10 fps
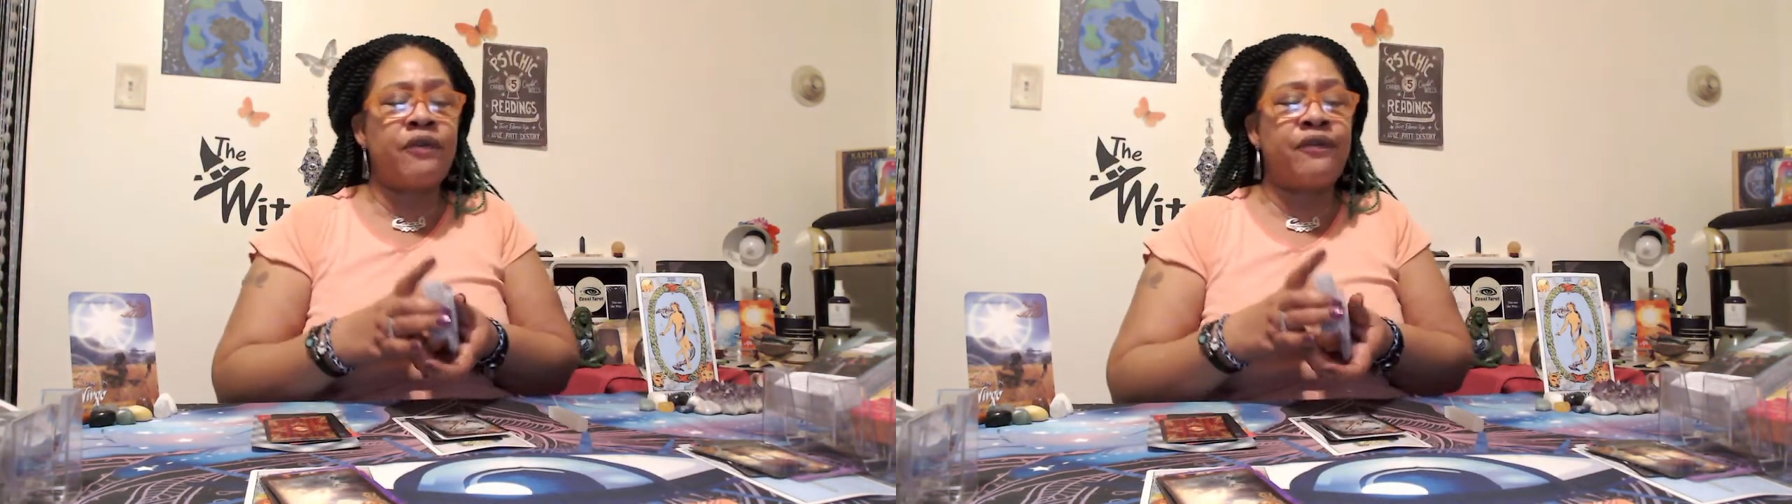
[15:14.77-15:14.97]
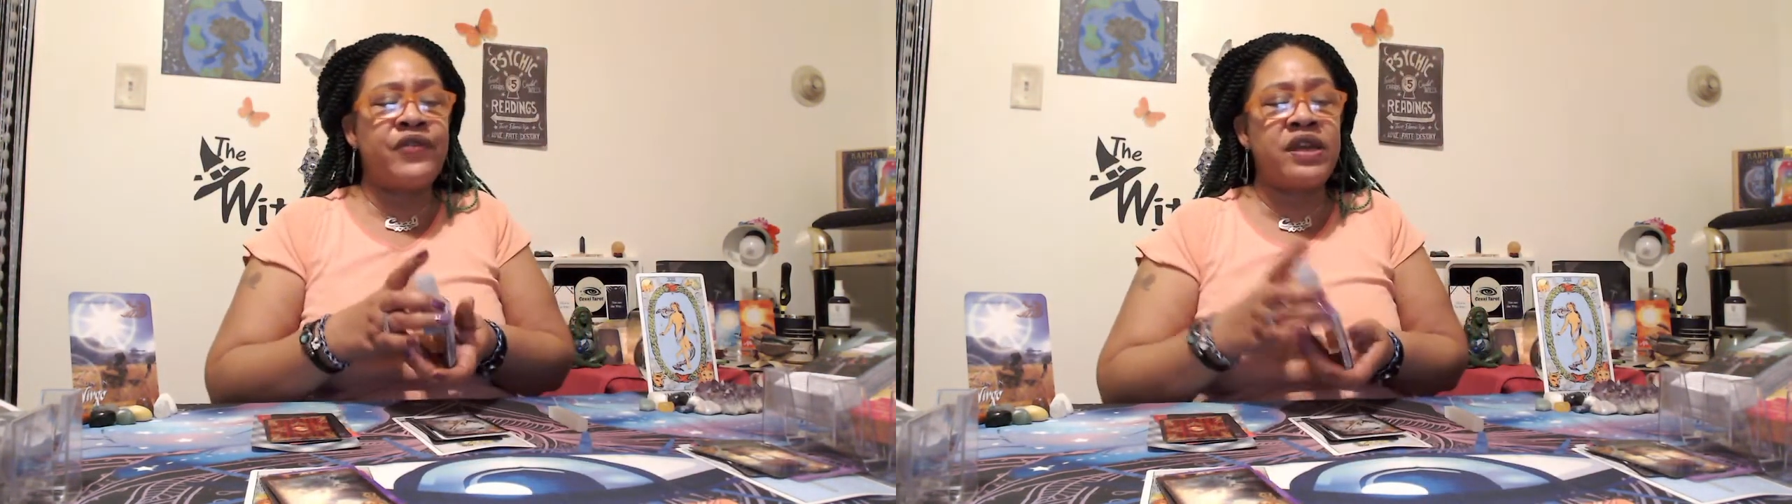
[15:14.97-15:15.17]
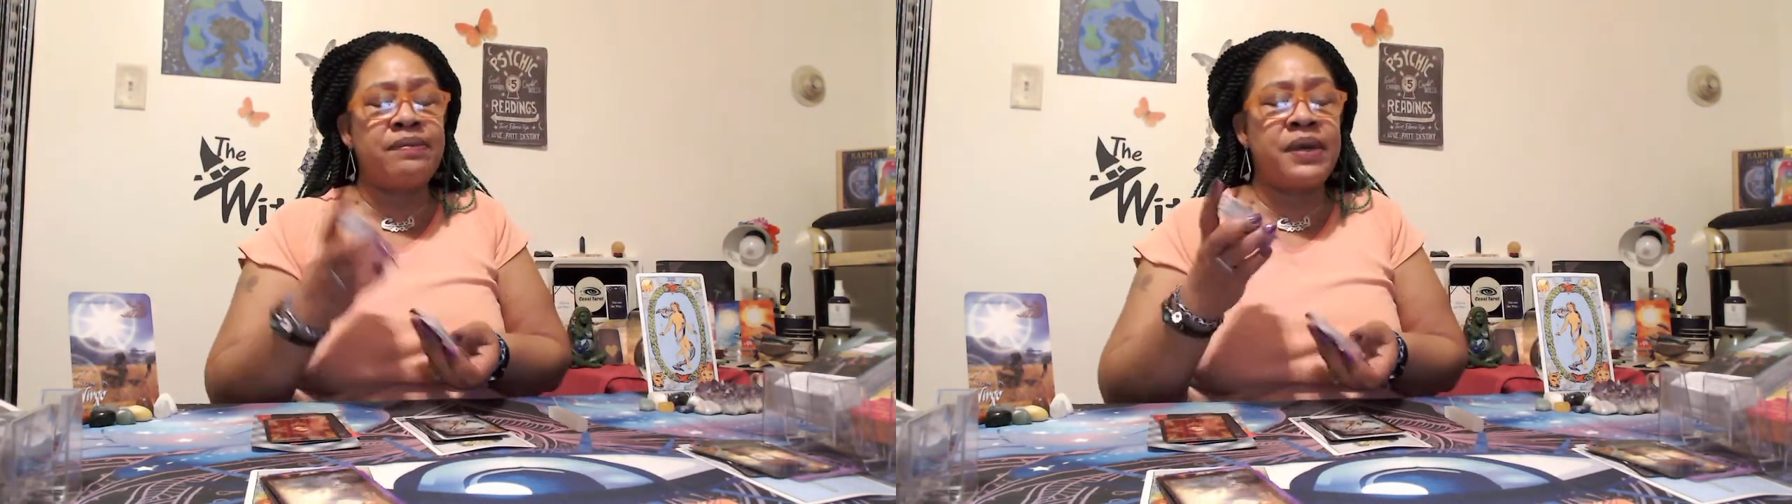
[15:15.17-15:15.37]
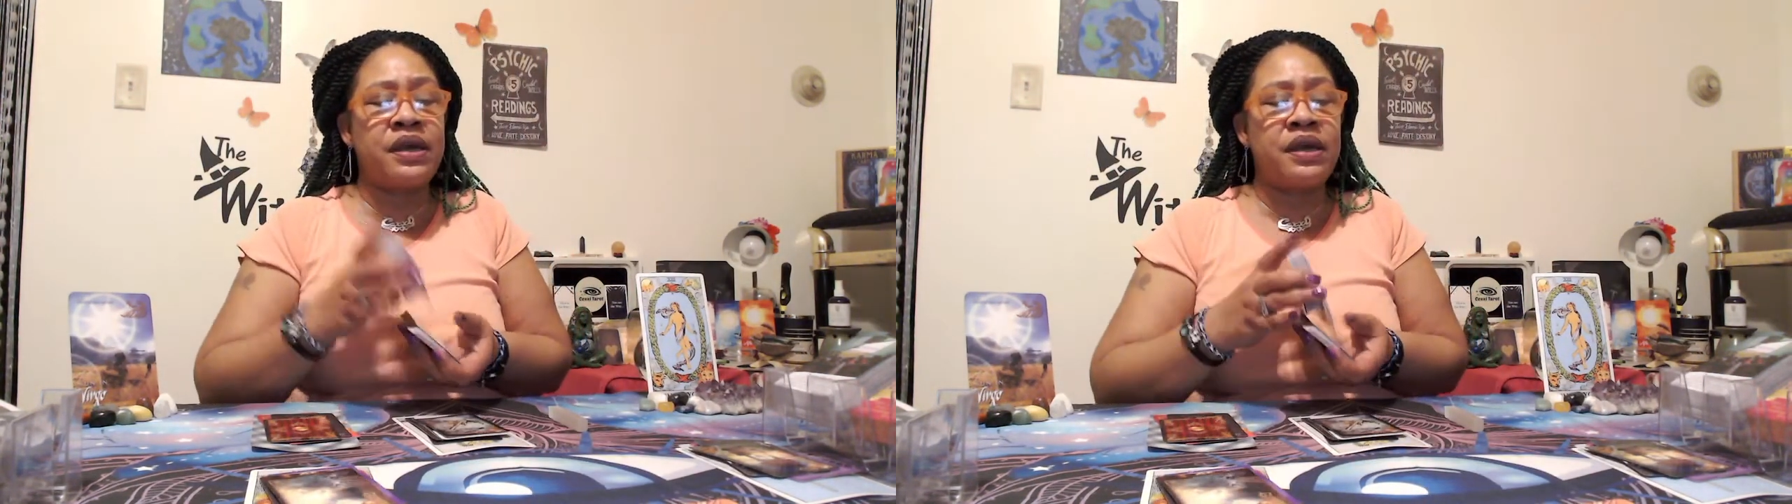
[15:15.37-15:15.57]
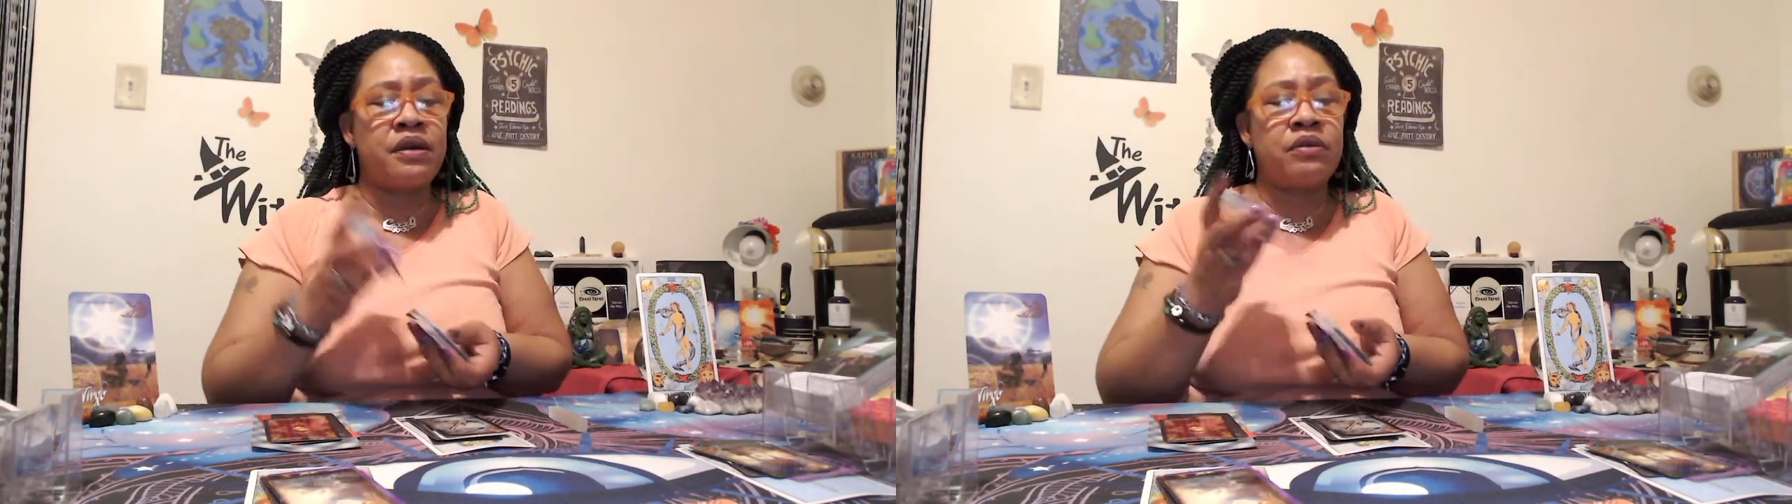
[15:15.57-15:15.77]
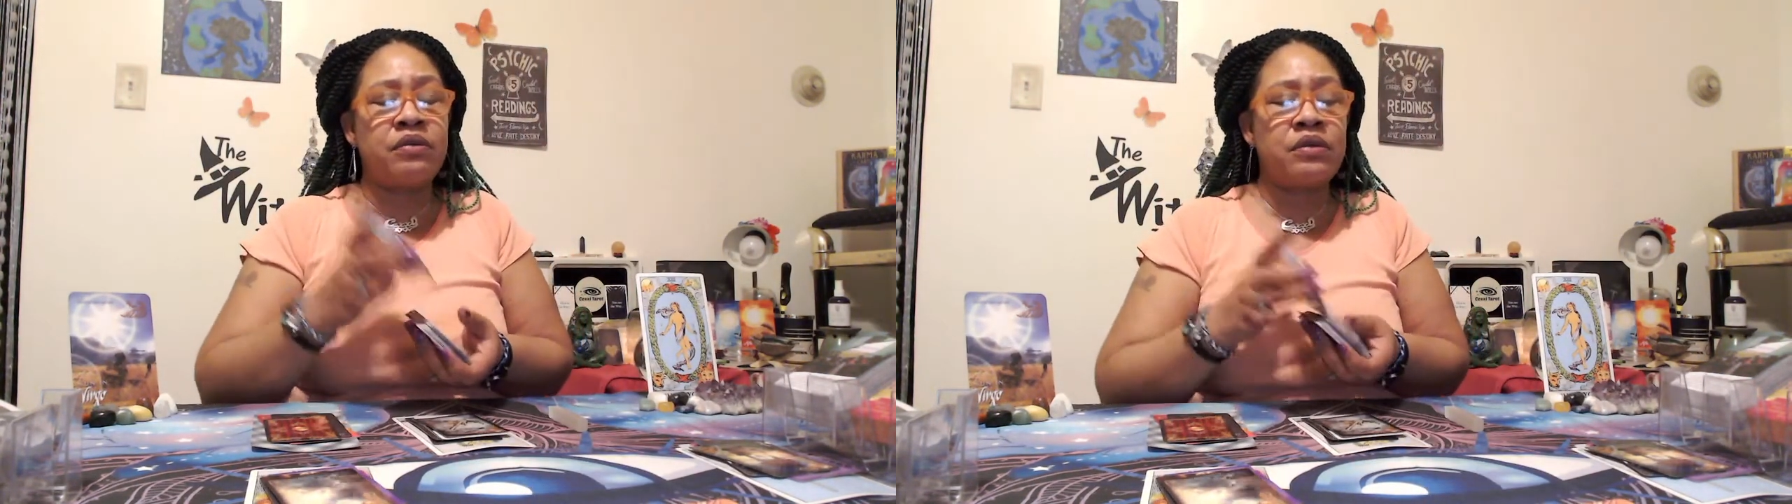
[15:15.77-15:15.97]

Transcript: female.